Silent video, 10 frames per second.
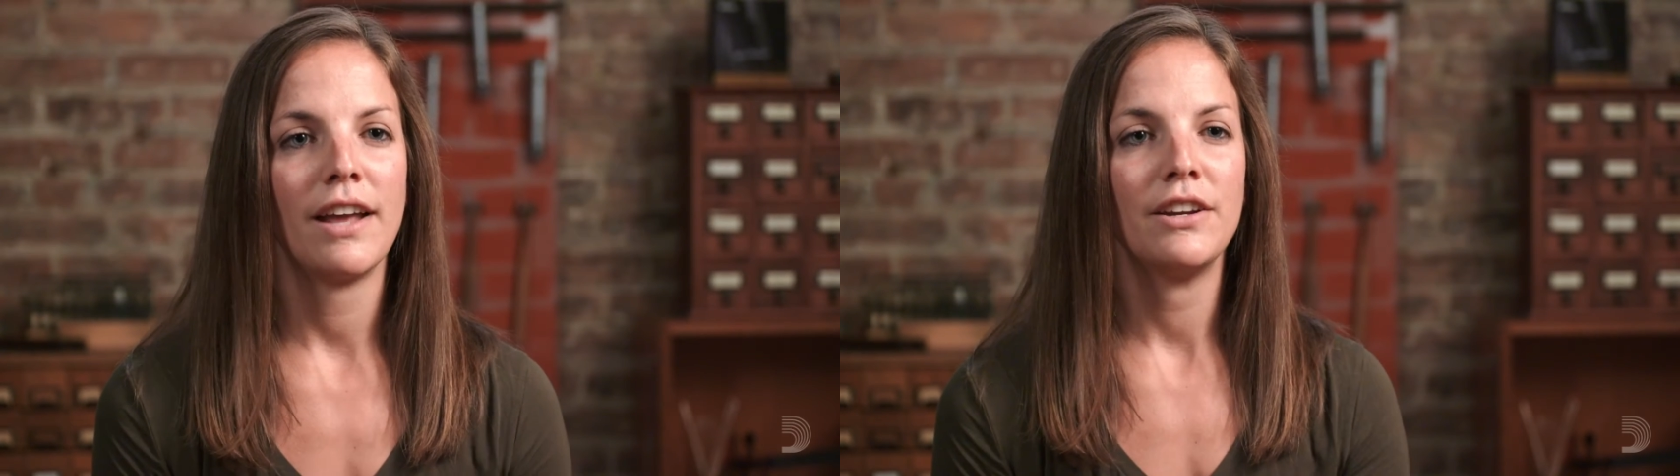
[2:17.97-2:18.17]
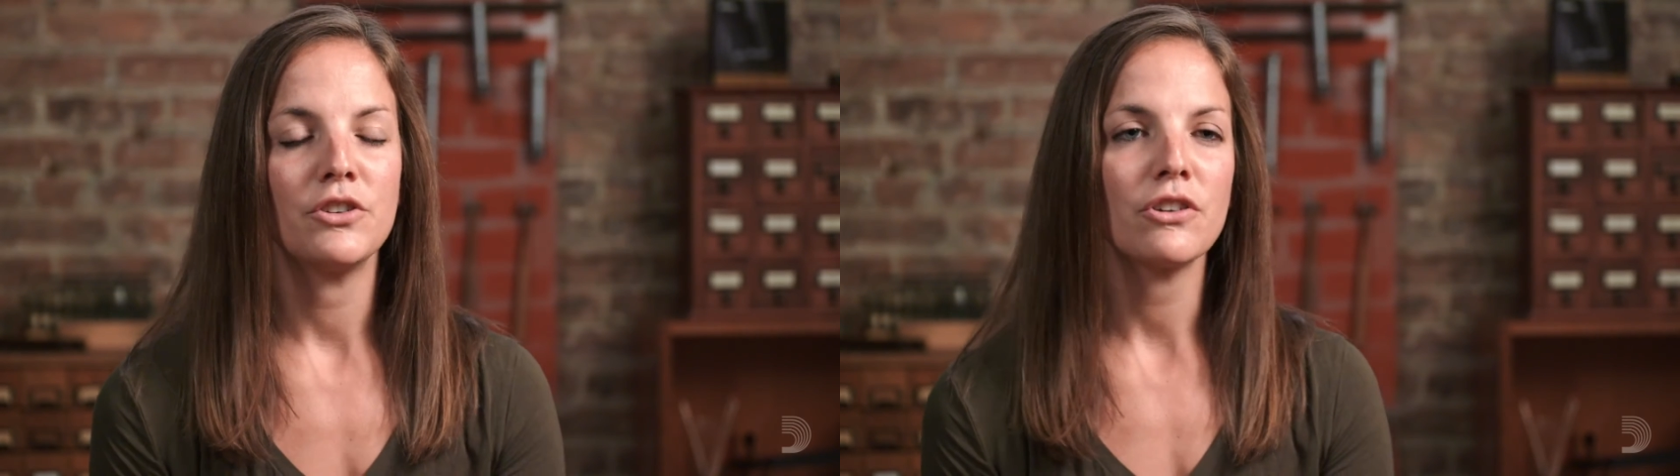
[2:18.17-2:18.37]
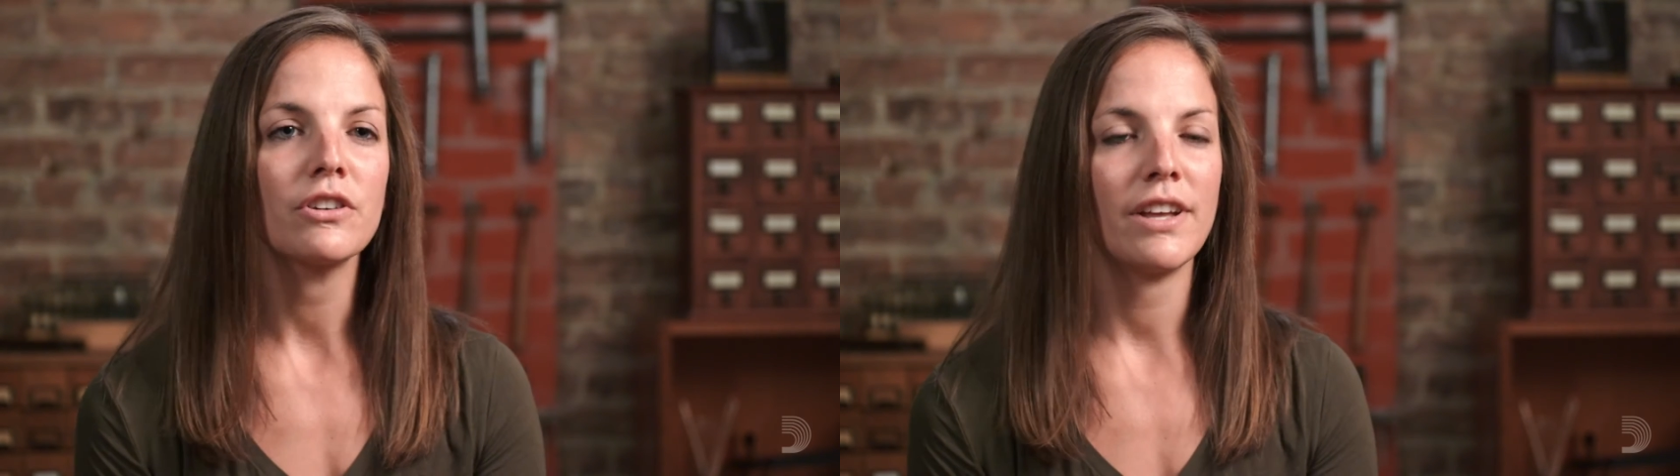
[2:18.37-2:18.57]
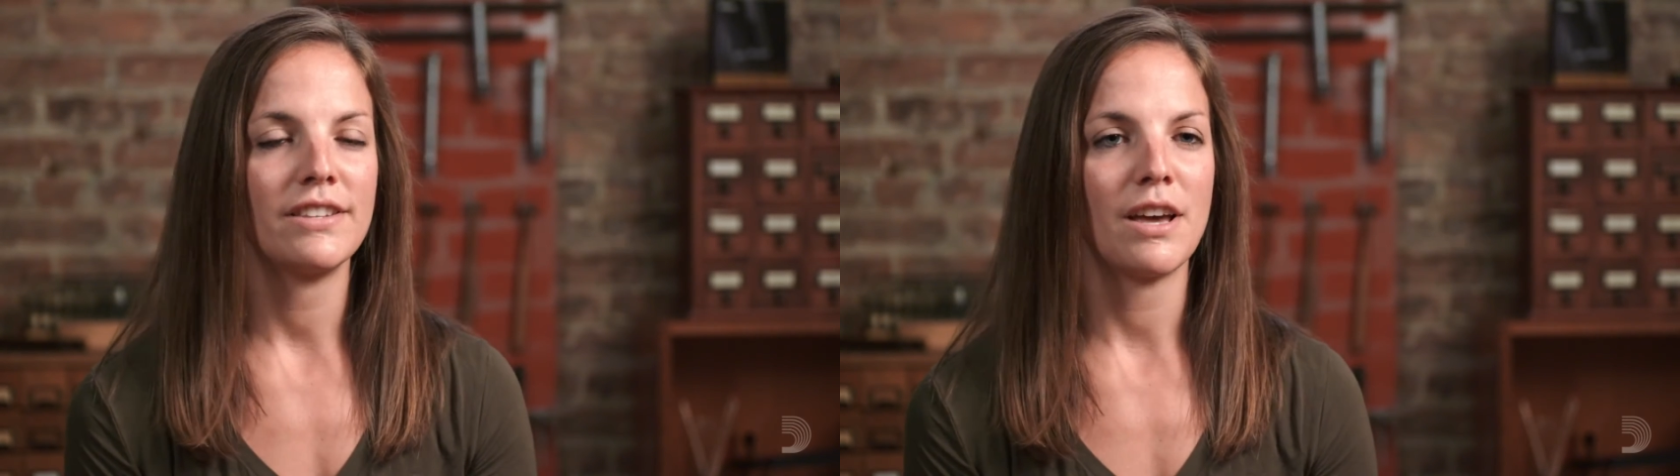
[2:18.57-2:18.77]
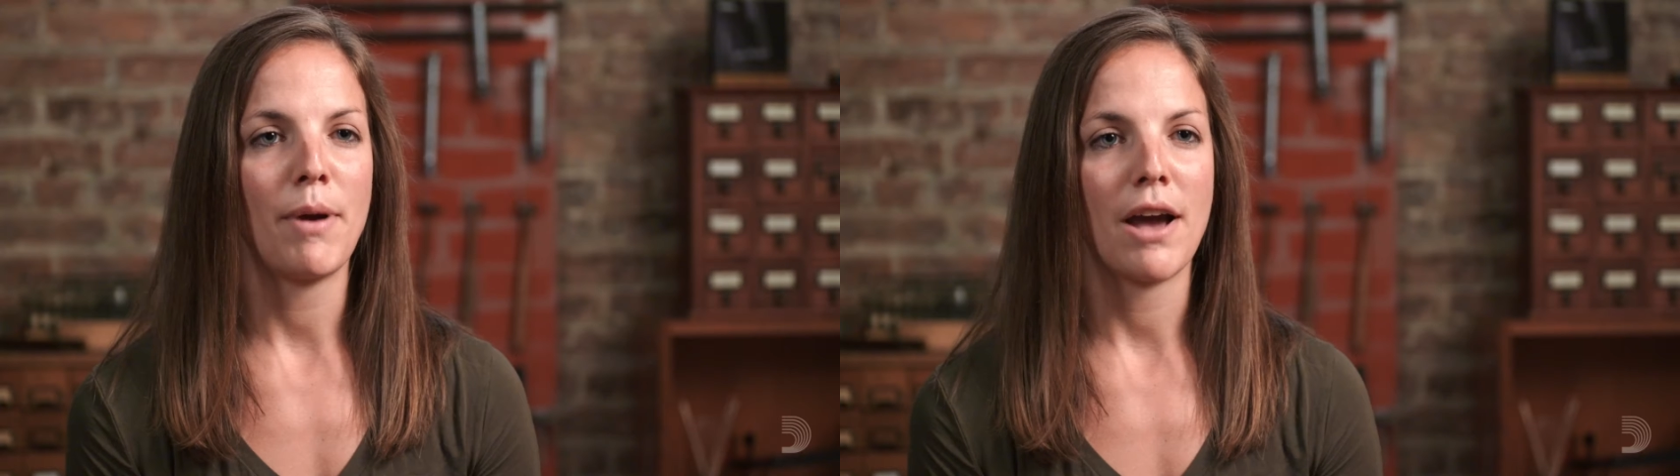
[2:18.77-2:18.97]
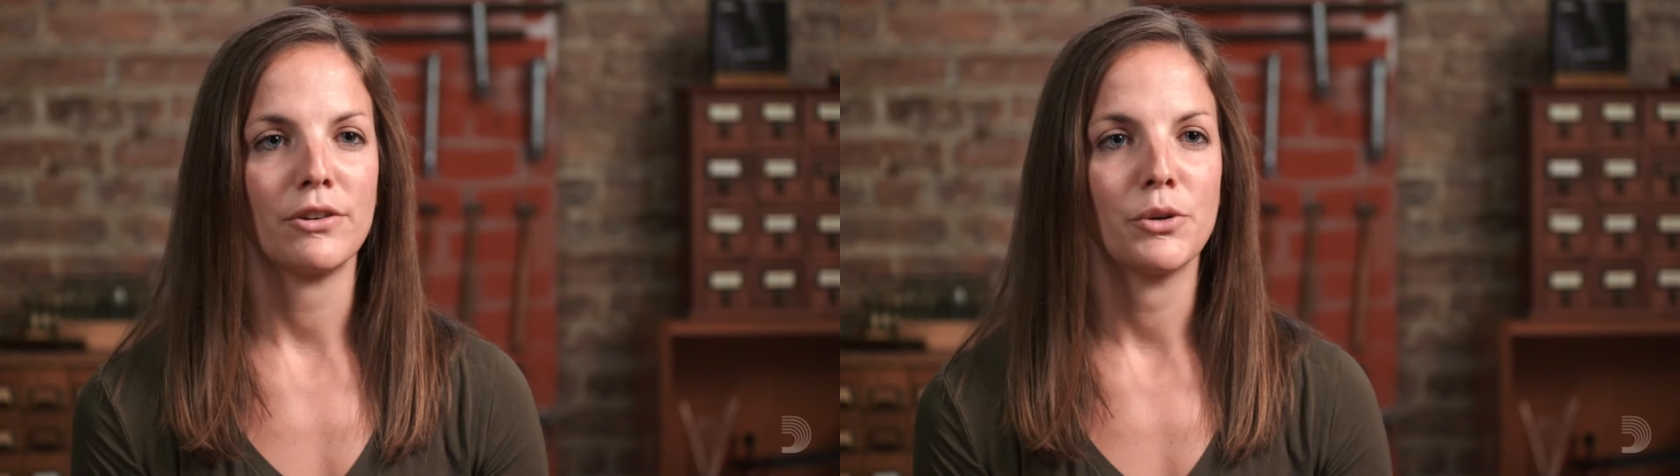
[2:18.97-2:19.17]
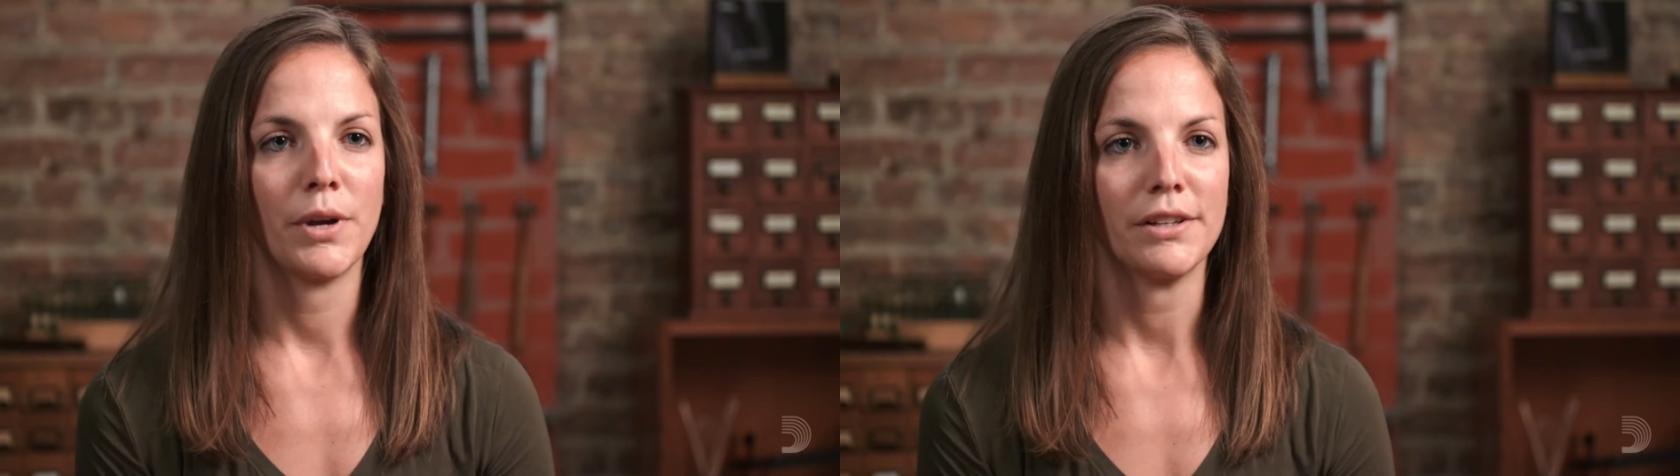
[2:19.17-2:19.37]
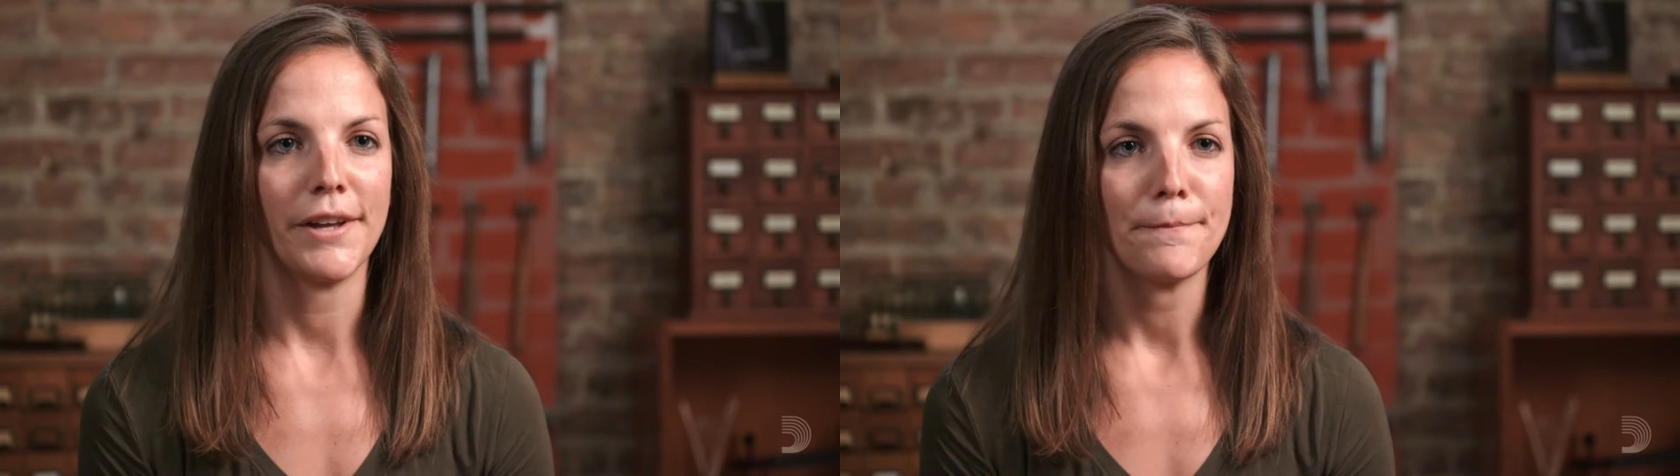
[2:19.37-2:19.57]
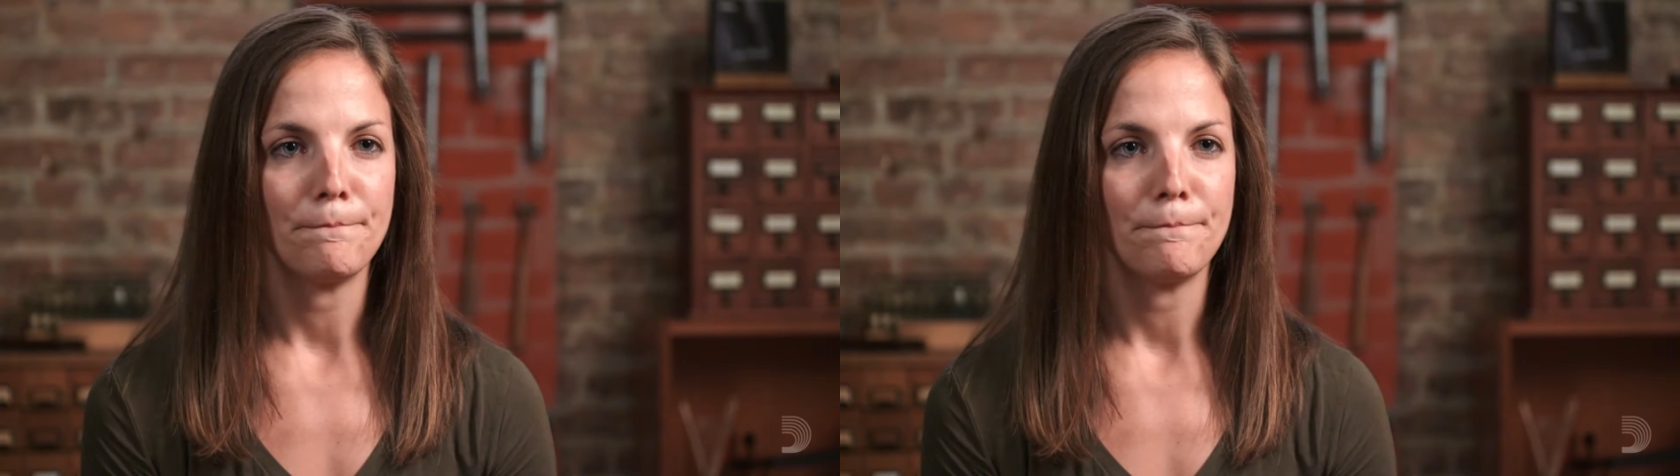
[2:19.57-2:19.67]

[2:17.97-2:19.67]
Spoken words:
and internalize that pattern quickly.